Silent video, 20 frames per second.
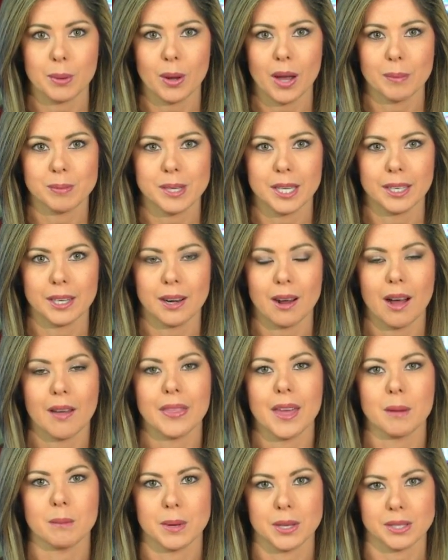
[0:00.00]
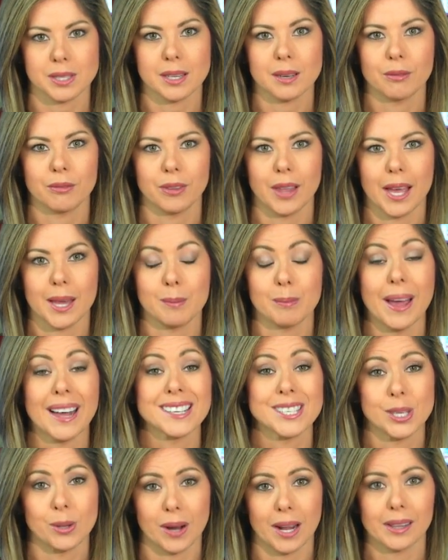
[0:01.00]
keep you updated on that missing flight.
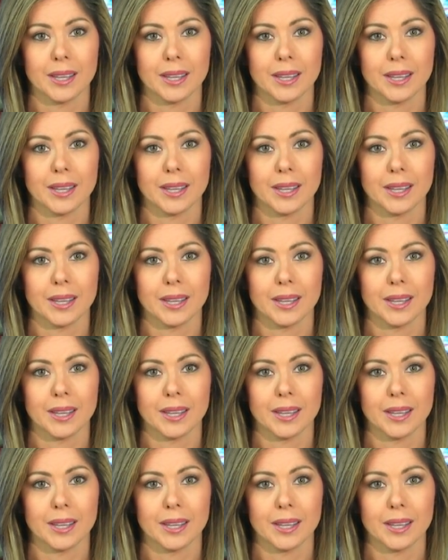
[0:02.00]
Back to you,